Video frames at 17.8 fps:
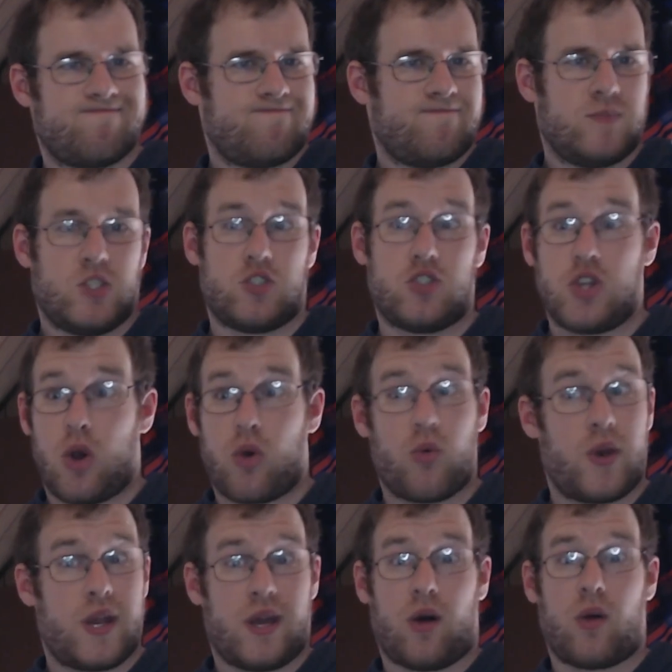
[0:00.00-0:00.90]
There's no
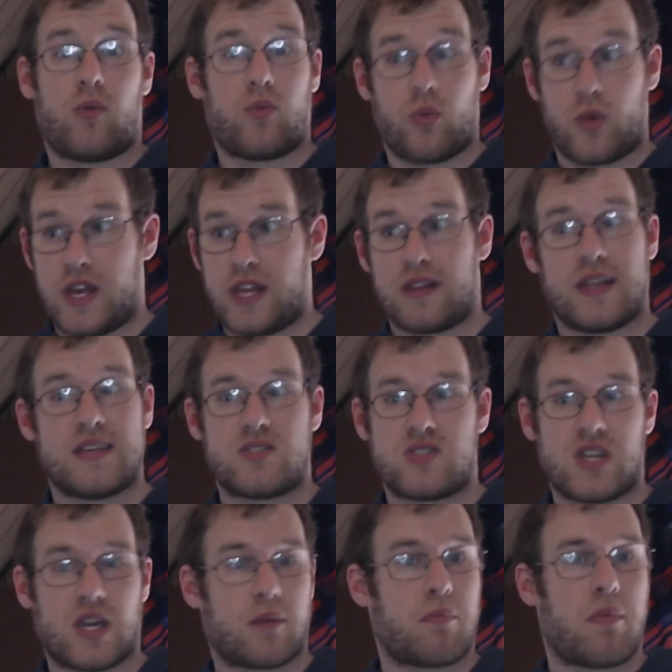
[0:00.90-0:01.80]

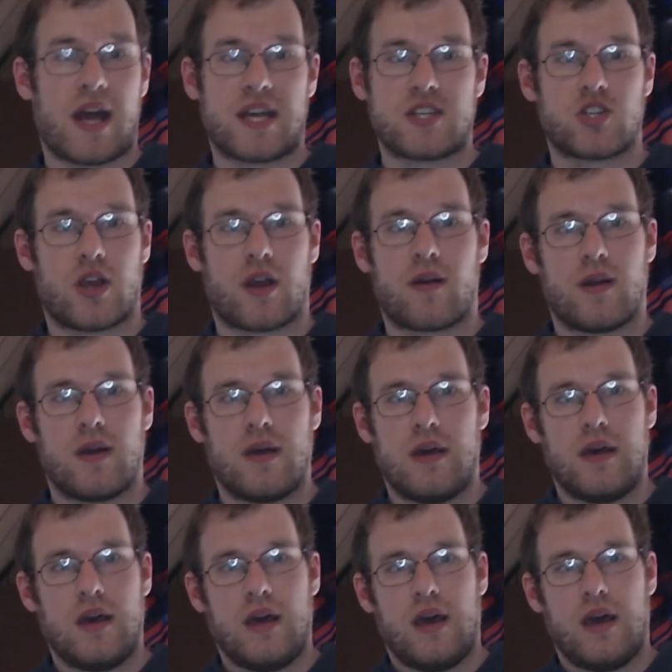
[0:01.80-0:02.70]
realistic pressure.
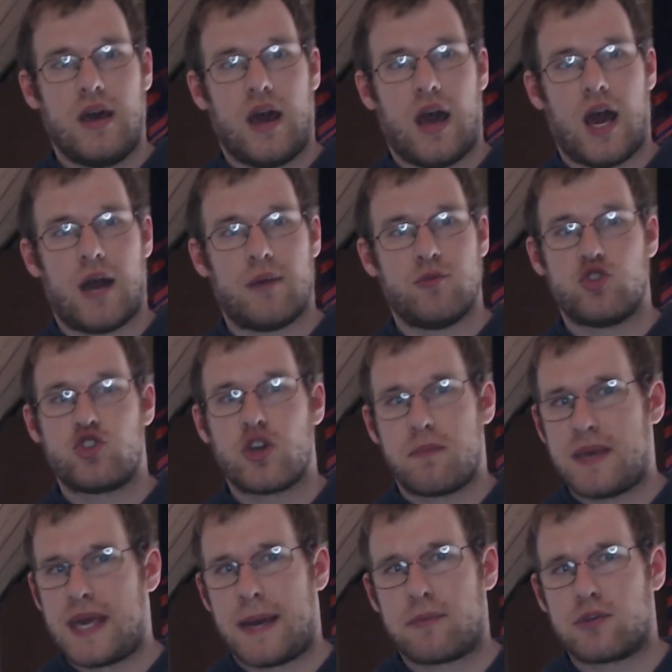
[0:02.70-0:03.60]
You should
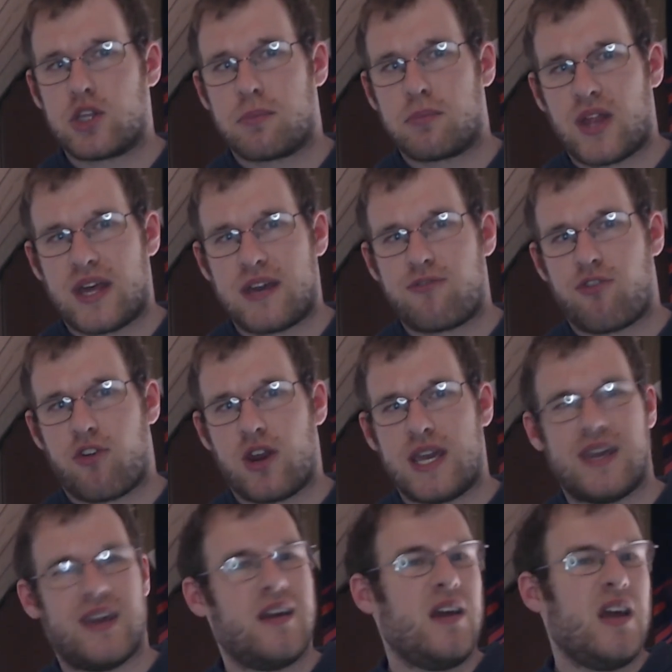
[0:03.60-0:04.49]
be able to play
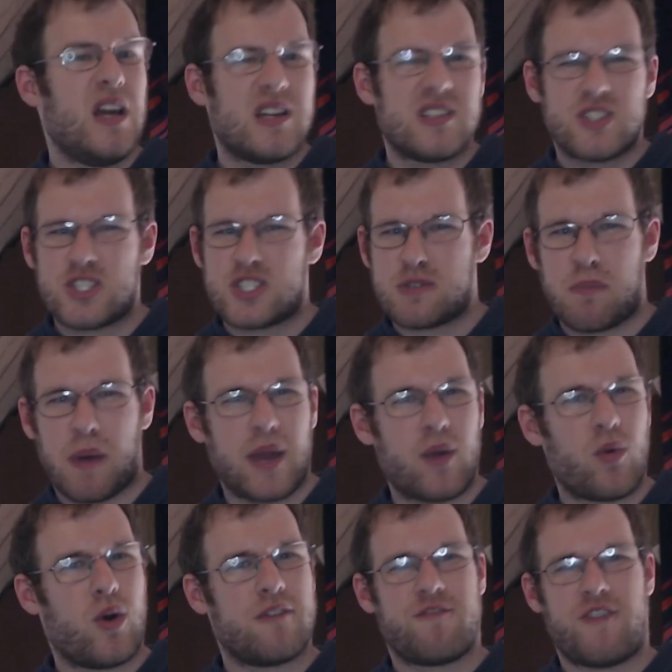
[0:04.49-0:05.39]
free, despite
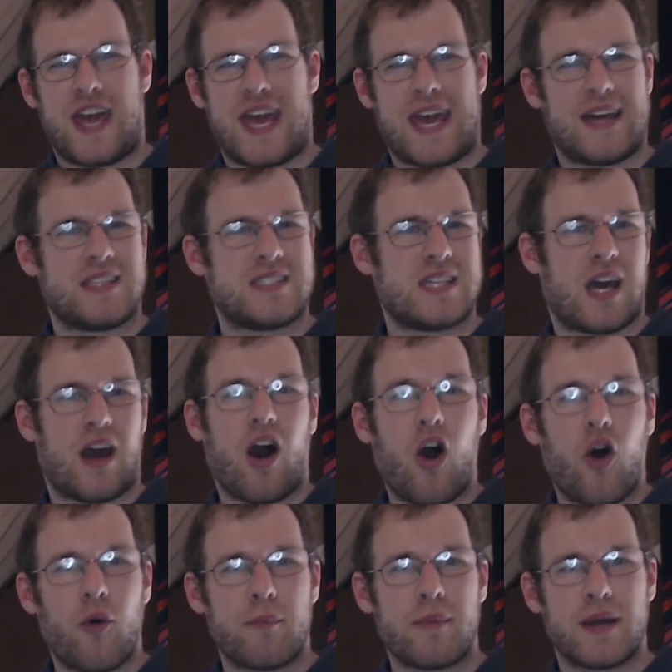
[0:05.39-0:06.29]
what fans at
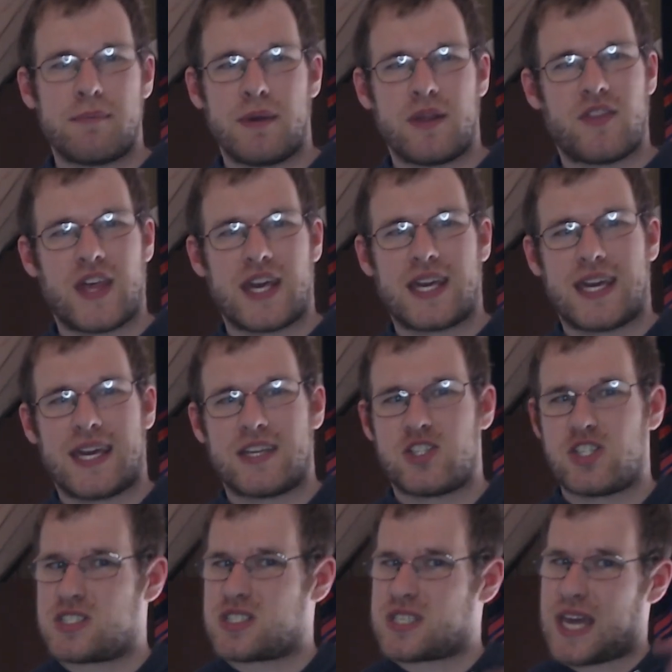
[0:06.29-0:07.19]
home might be thinking.
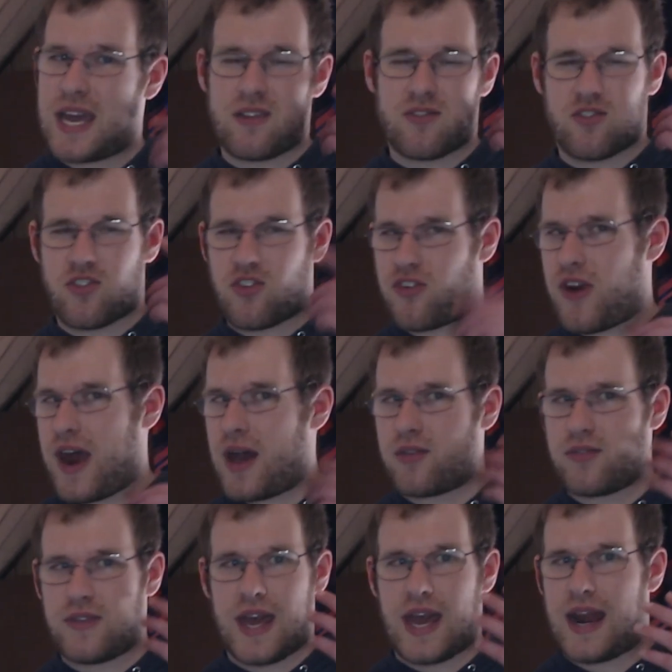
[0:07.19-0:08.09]
Just kind of
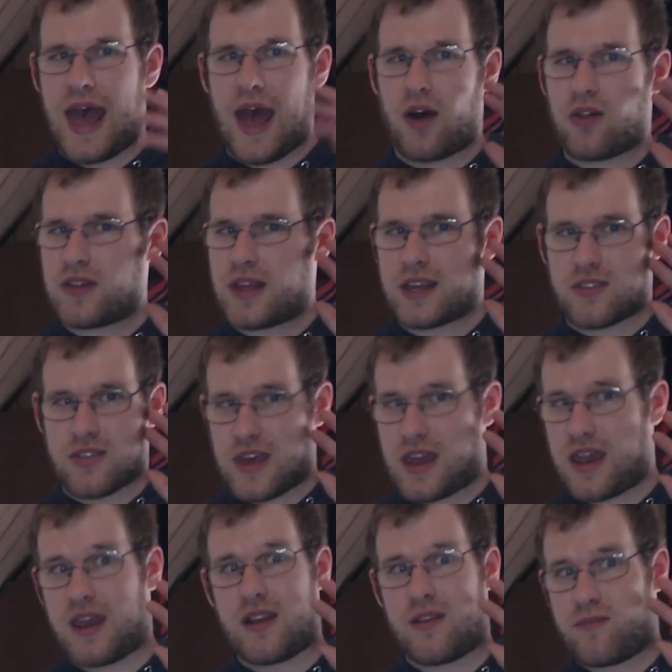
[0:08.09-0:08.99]
drown that out. Like,
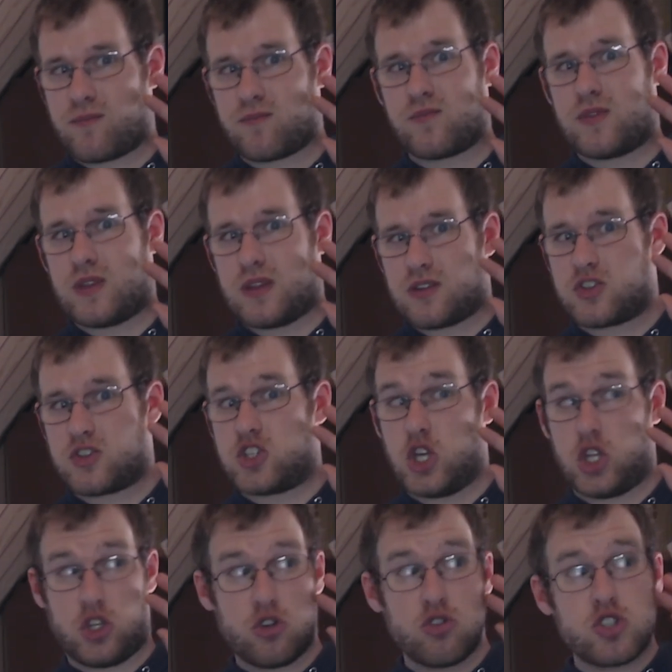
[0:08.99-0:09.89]
the
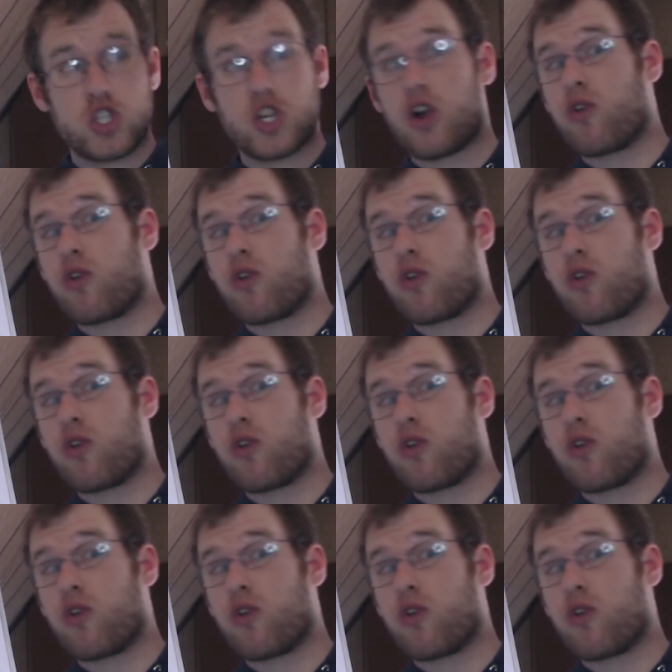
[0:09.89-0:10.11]
delusional